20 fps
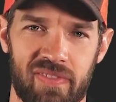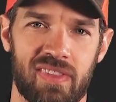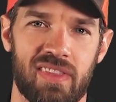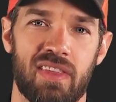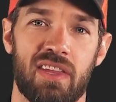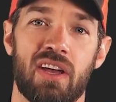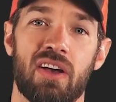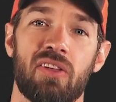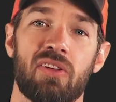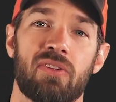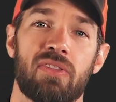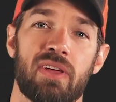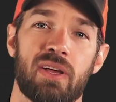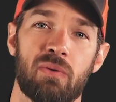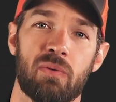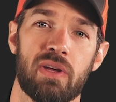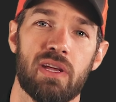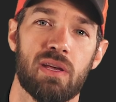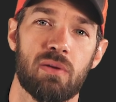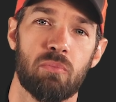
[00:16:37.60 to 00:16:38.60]
The other thing
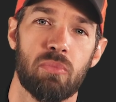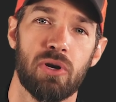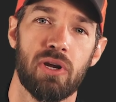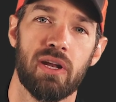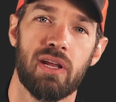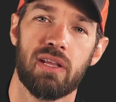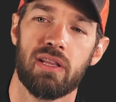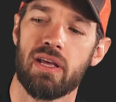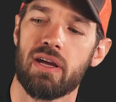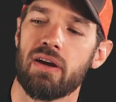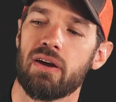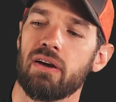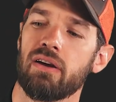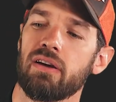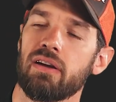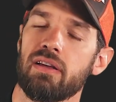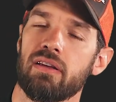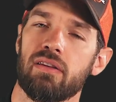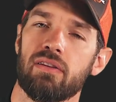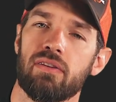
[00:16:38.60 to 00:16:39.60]
we can put in there
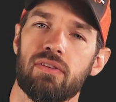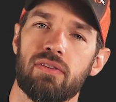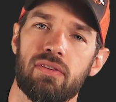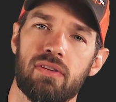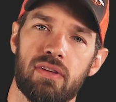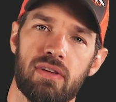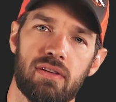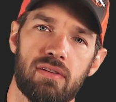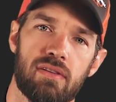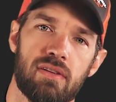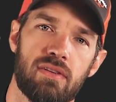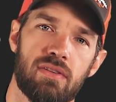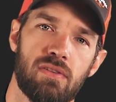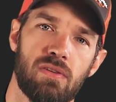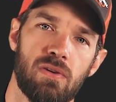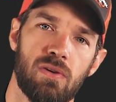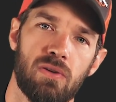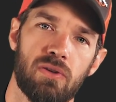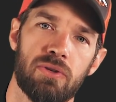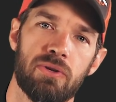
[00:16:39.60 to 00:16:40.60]
is this
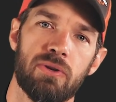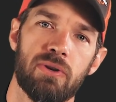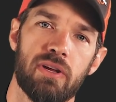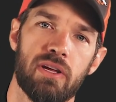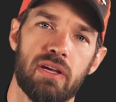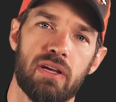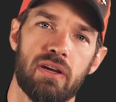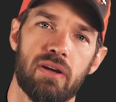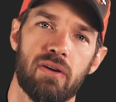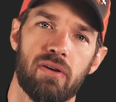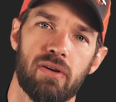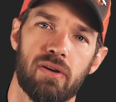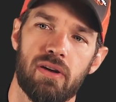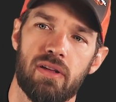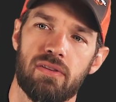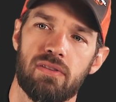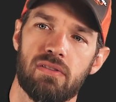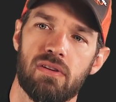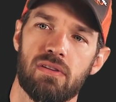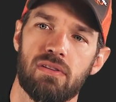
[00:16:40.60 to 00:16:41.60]
little unit here, and
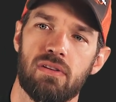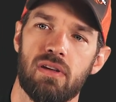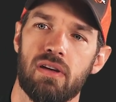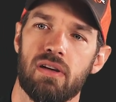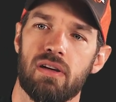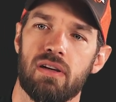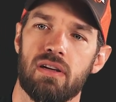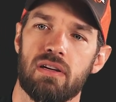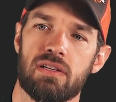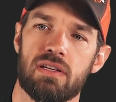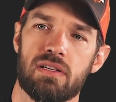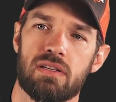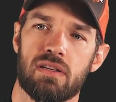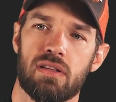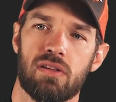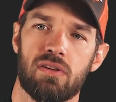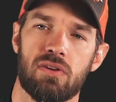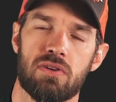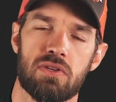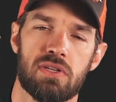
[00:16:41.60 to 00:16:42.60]
it's just a
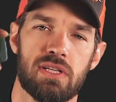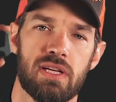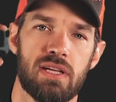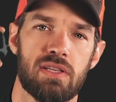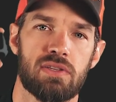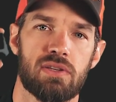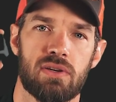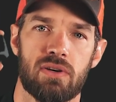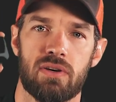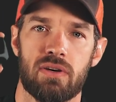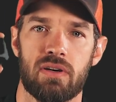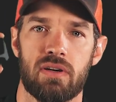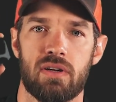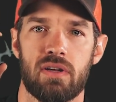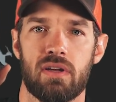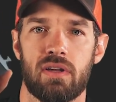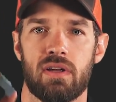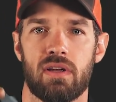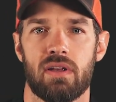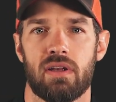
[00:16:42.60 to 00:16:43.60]
little sensor
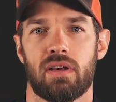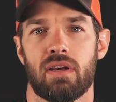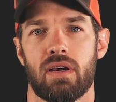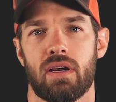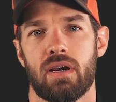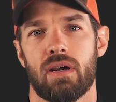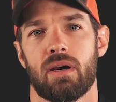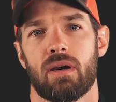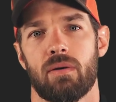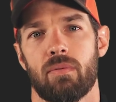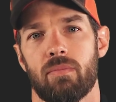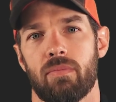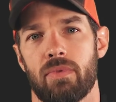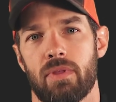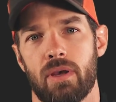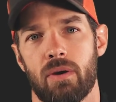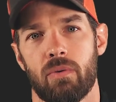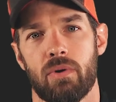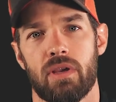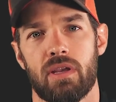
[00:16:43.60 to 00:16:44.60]

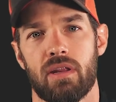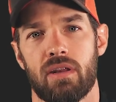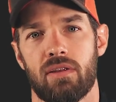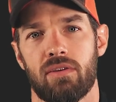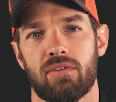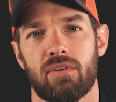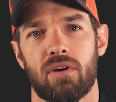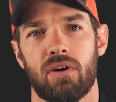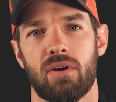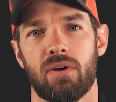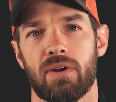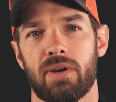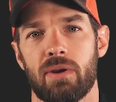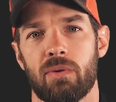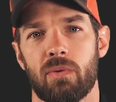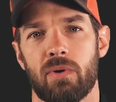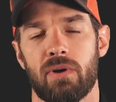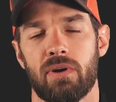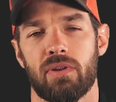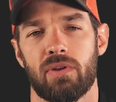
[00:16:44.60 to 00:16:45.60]
that we can install
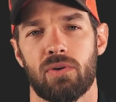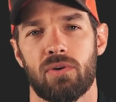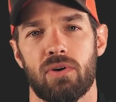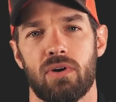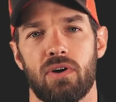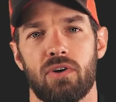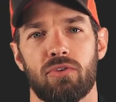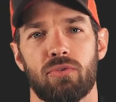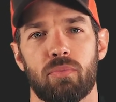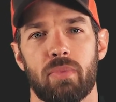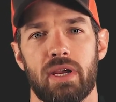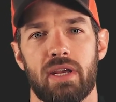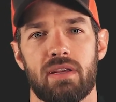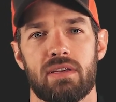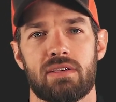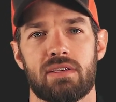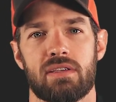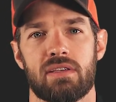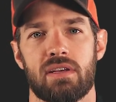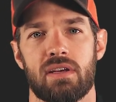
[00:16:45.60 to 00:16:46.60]
anywhere in the crawl
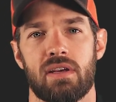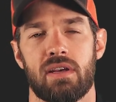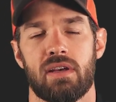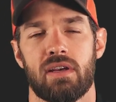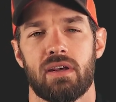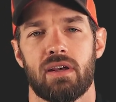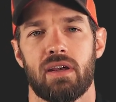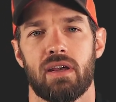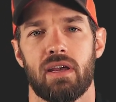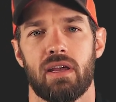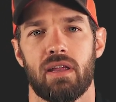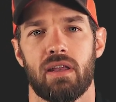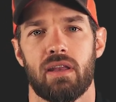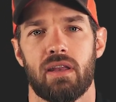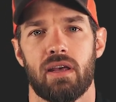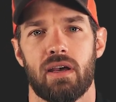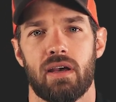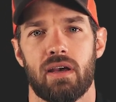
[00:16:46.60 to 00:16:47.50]
space. And